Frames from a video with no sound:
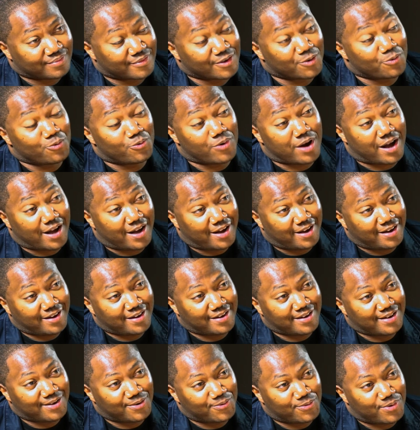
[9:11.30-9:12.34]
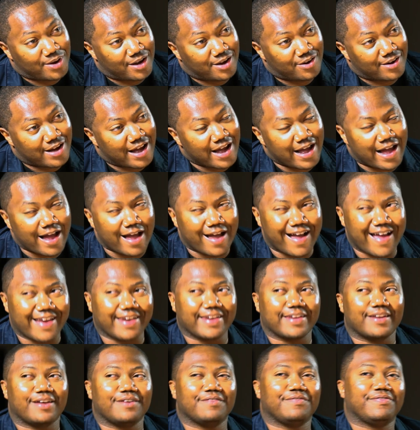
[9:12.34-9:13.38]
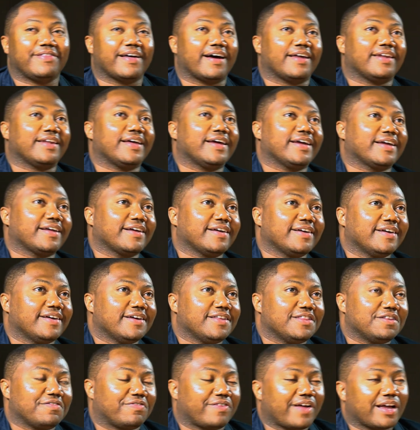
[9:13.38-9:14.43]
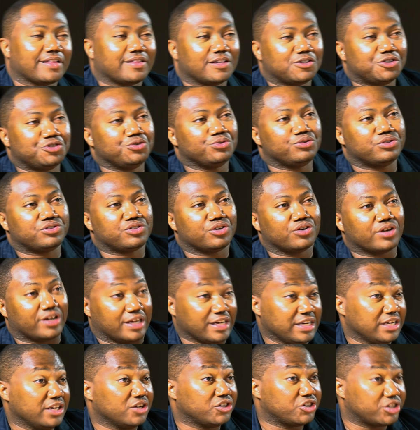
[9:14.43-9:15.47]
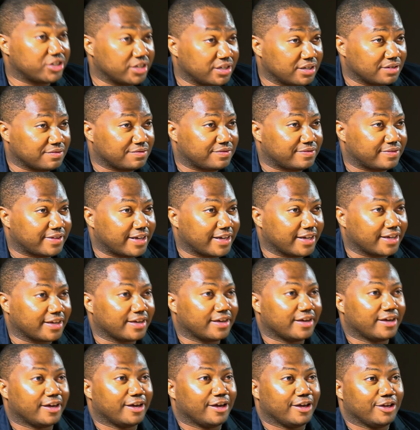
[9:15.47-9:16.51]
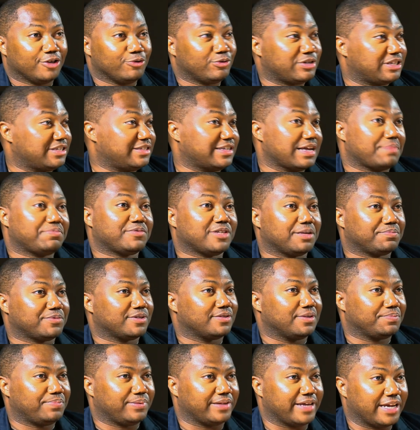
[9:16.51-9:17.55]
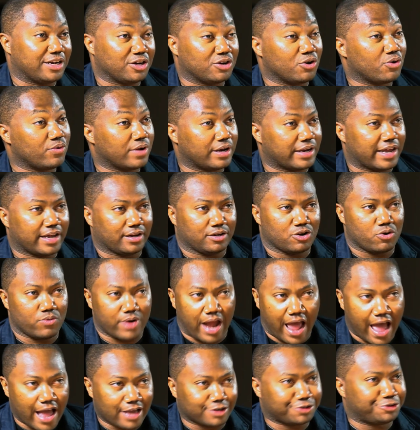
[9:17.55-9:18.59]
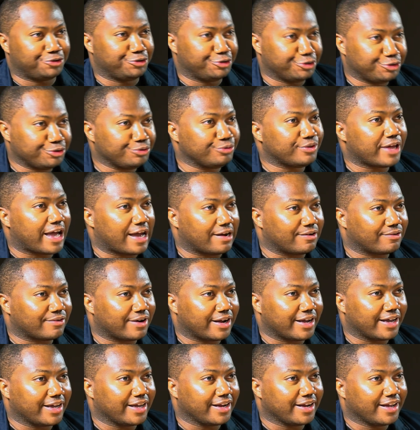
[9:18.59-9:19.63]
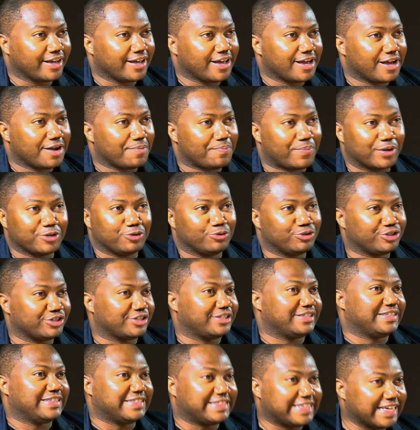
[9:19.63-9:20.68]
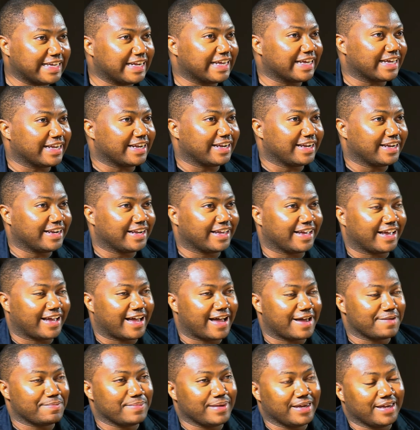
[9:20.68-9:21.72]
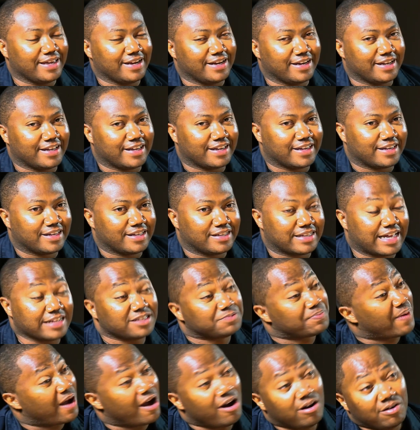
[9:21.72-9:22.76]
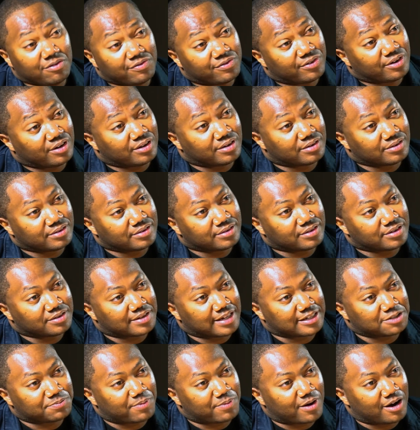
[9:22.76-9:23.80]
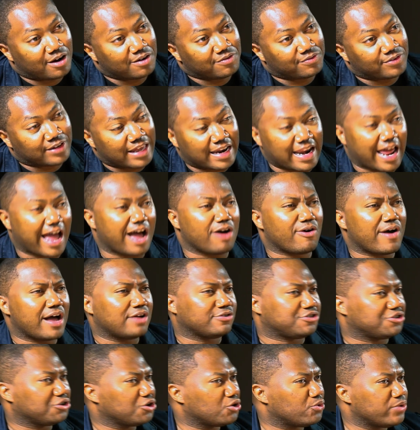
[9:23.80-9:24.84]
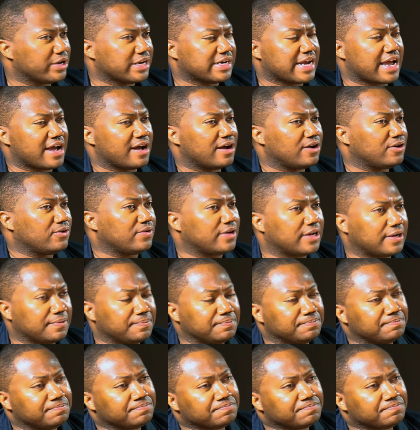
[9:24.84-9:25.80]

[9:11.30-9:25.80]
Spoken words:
Wow. I love that. Like the fact that you took initiative, like you stepped up to the plate. No one asked you to do that, right? But you just did it. I mean, that's powerful. That's powerful. And how's it going now?